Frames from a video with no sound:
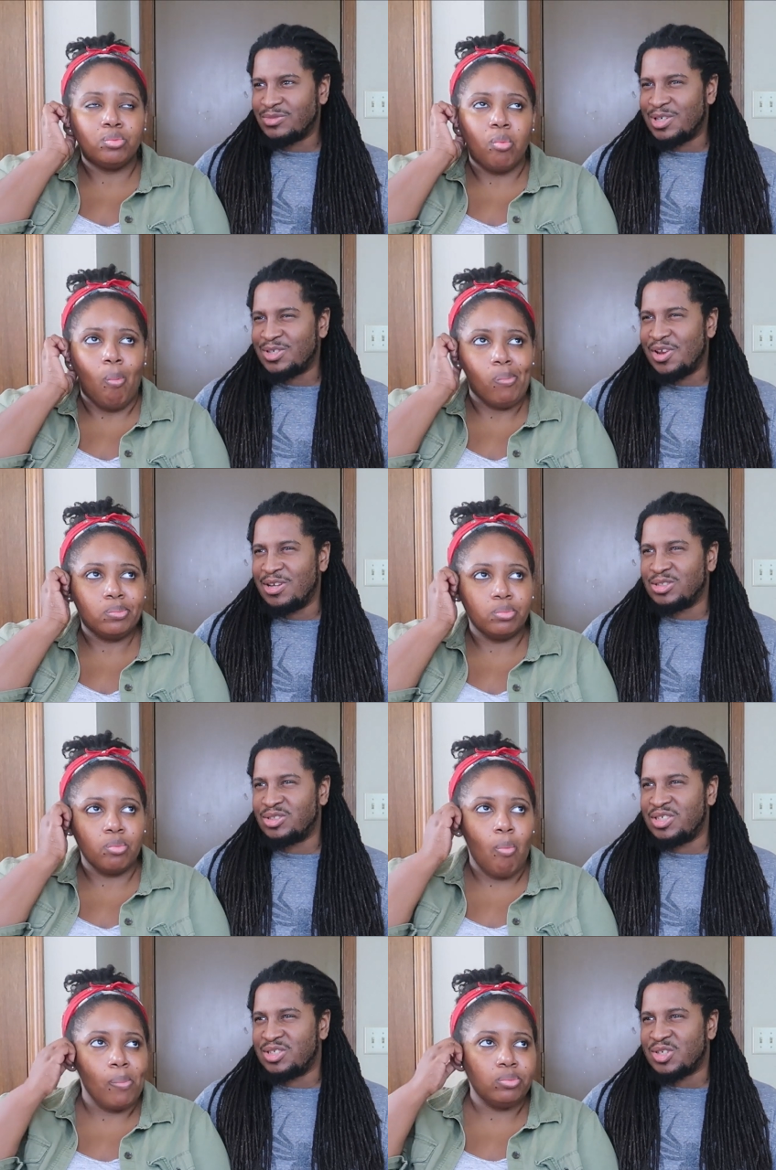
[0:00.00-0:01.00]
Speaker 1: This
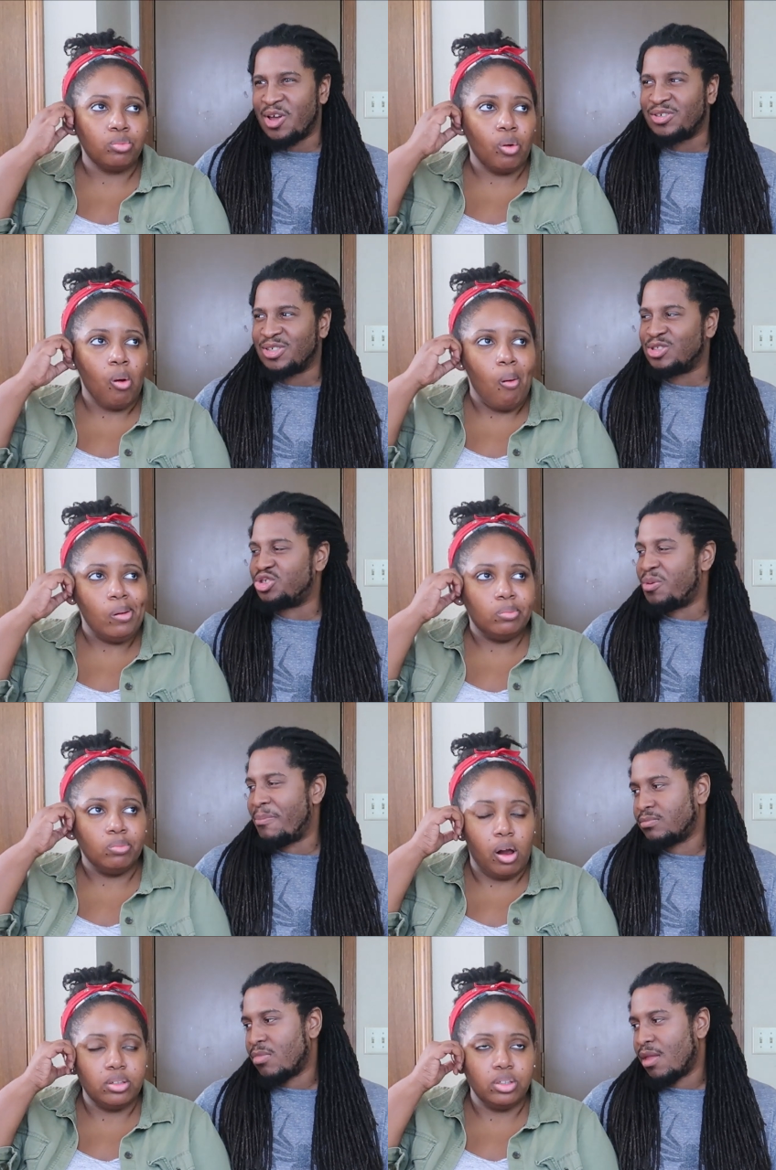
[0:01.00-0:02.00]
is the sausage.
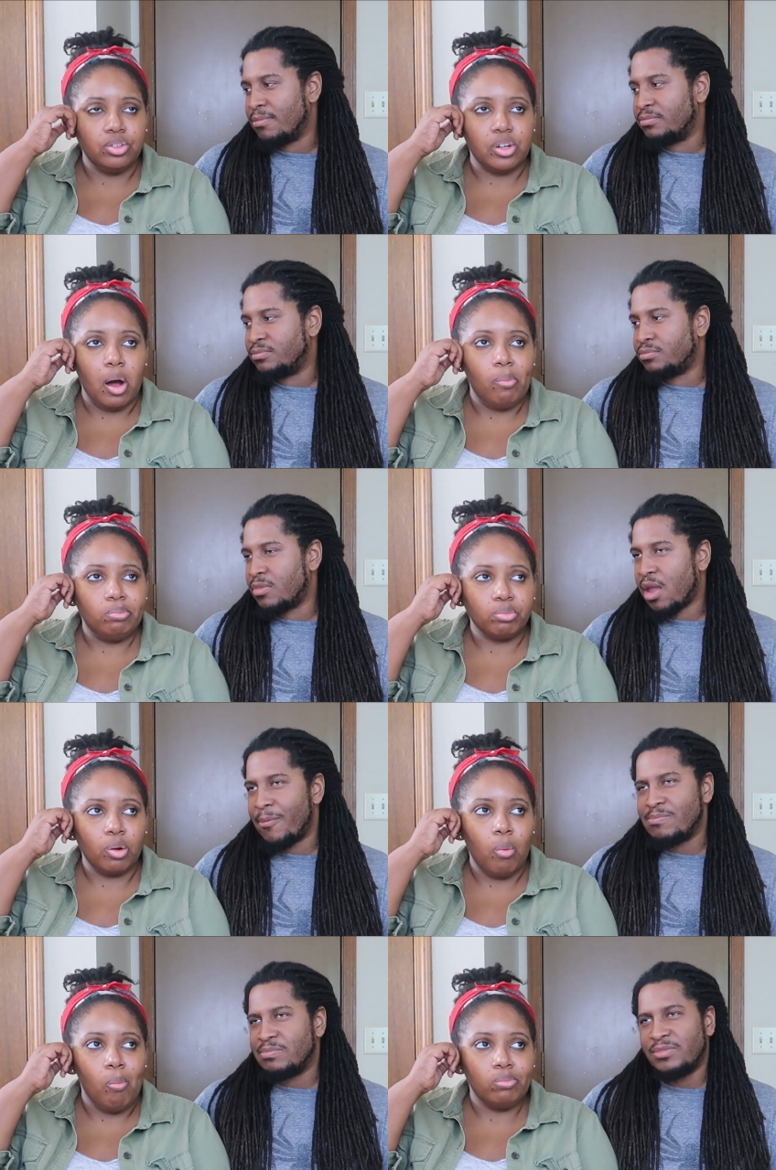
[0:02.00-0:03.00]
Speaker 2: I taste that.
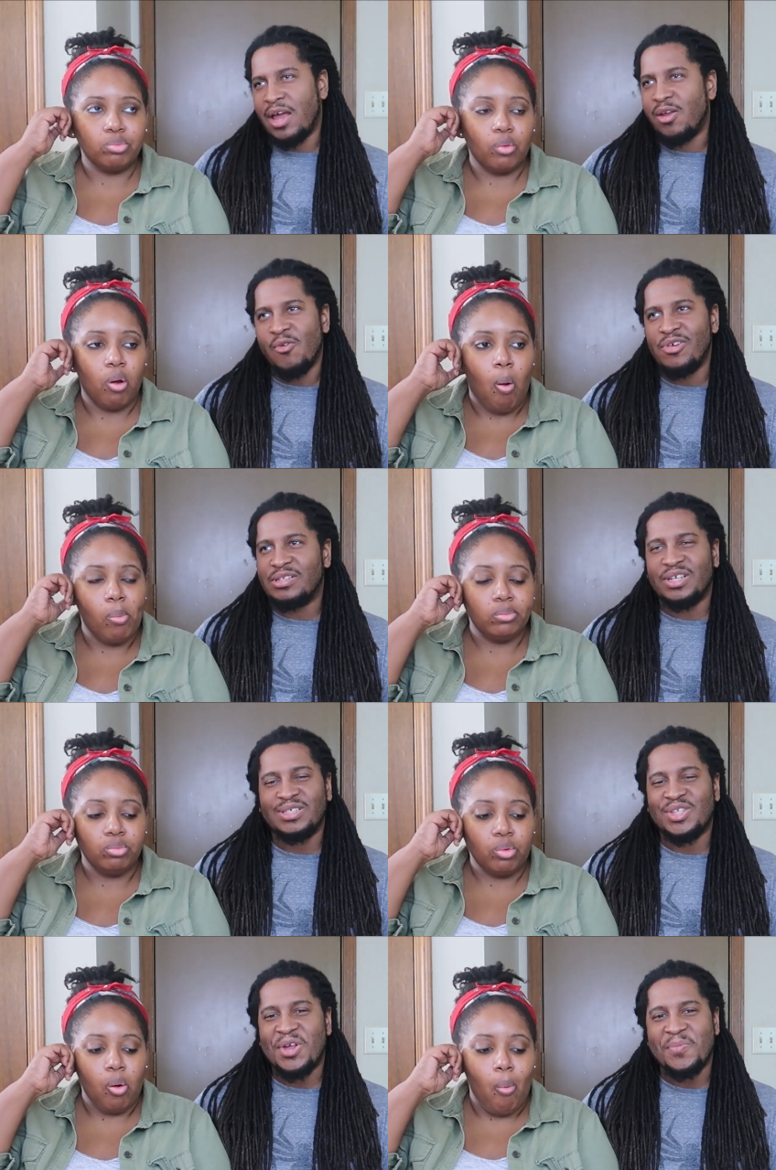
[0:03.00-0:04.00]
Speaker 1: I don't really
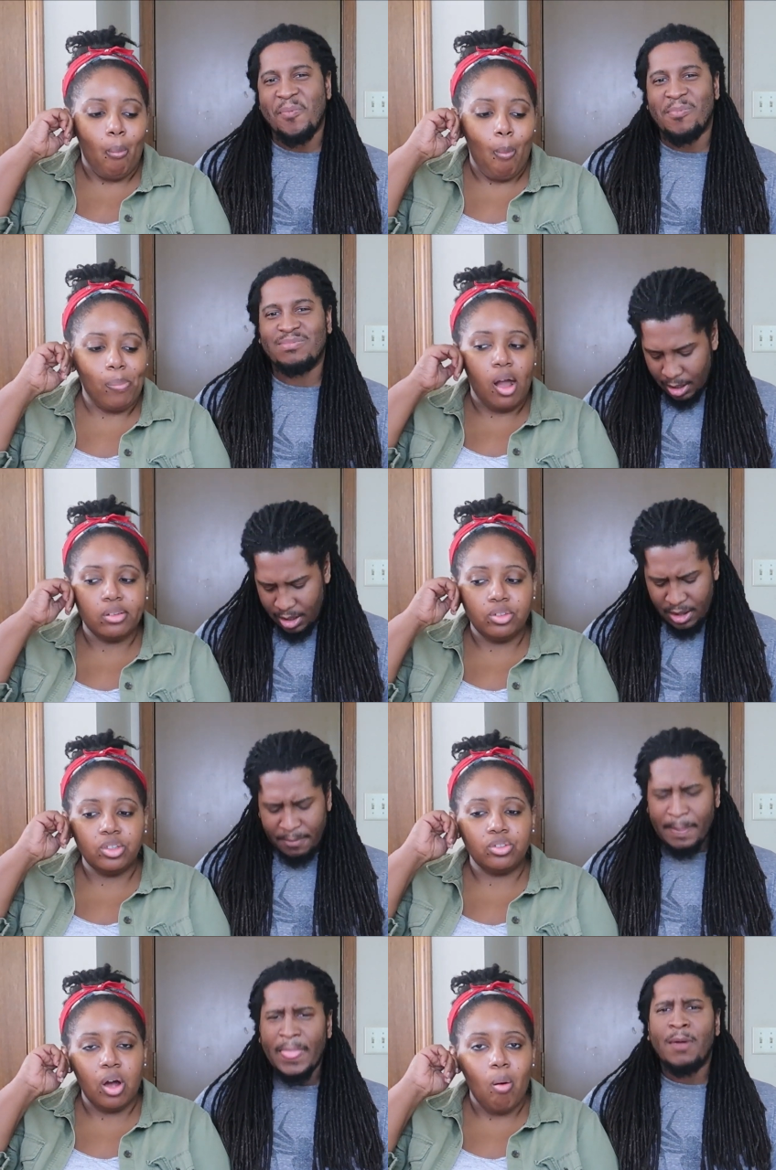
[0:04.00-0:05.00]
taste it.
Speaker 2: I can
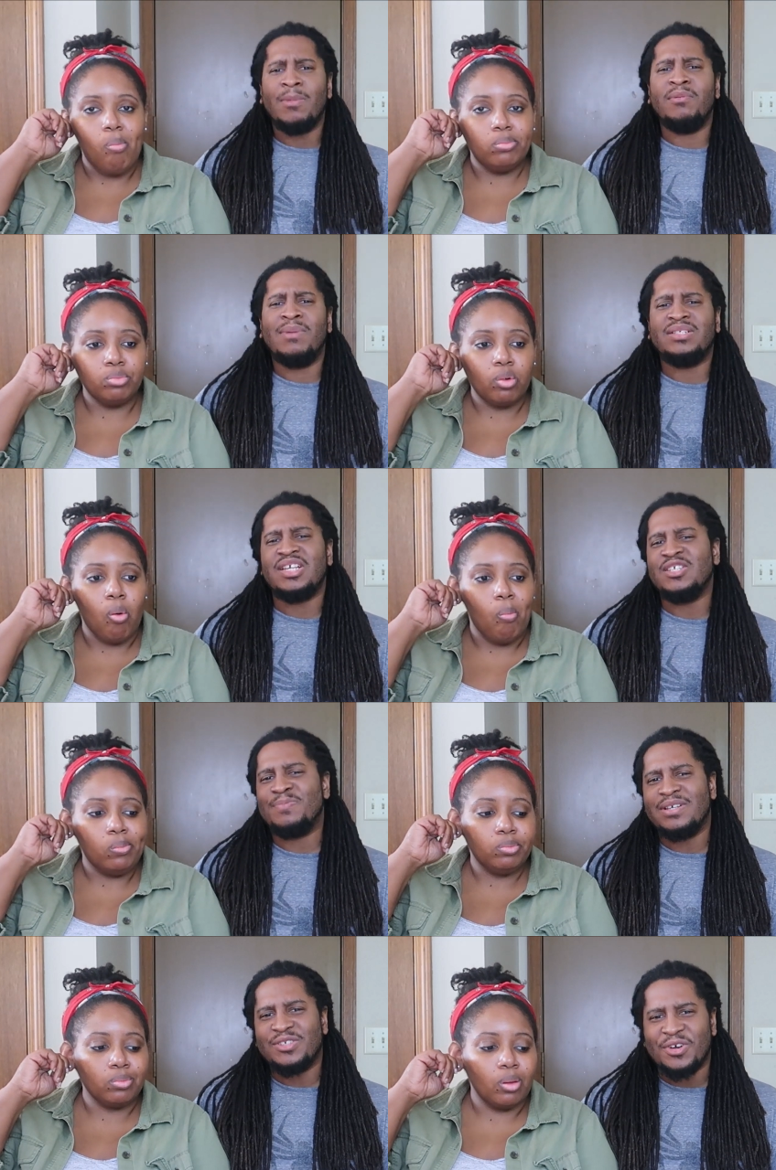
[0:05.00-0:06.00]
taste that.
Speaker 1: Maybe my
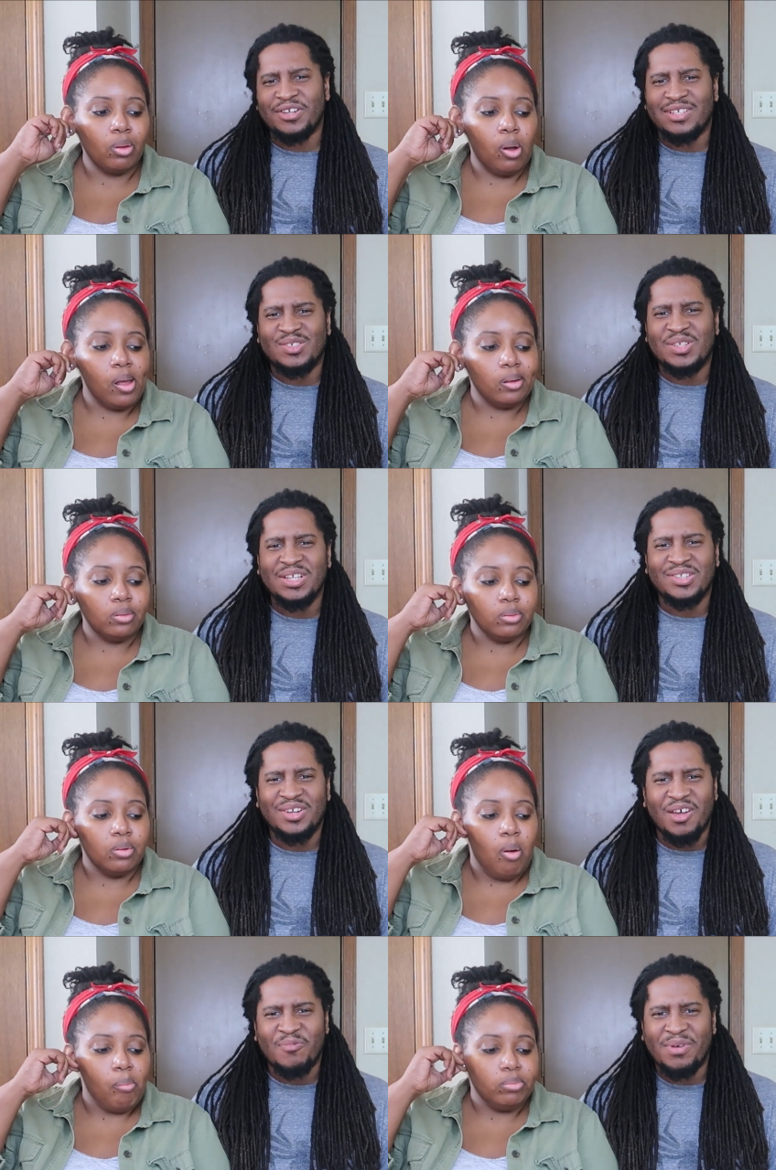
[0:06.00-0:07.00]
taste buds aren't distinct
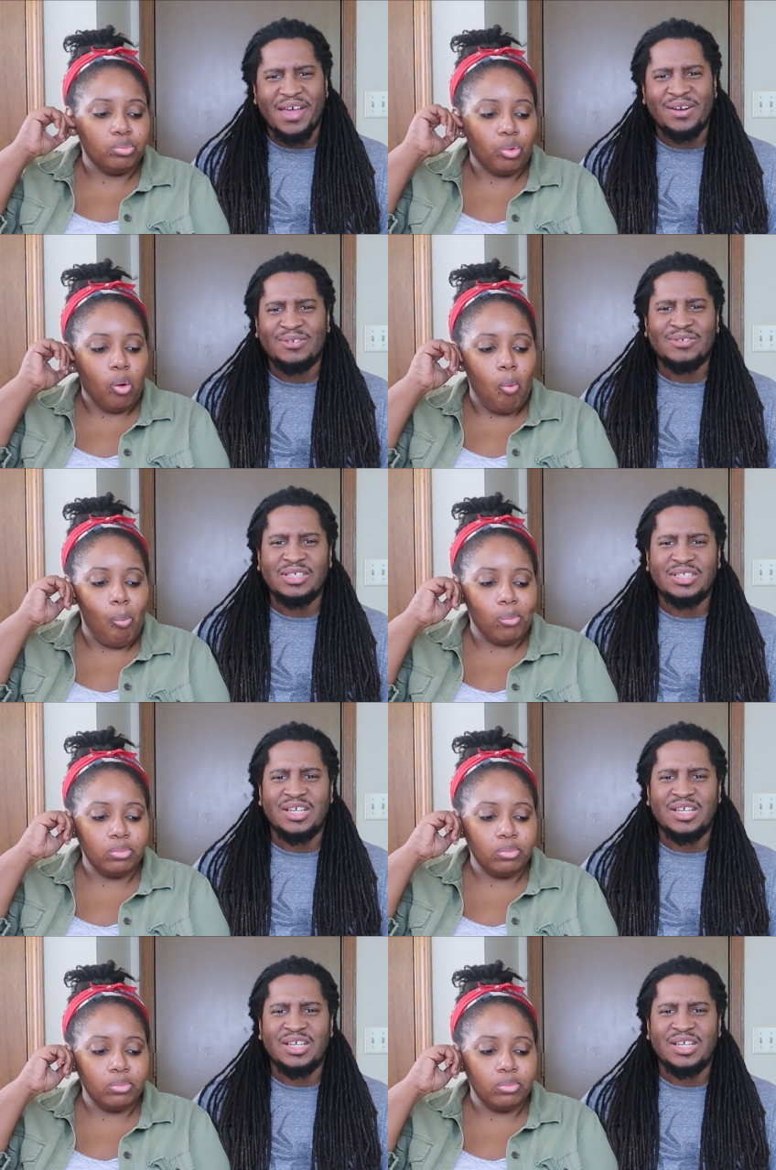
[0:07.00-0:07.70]
enough, but I don't really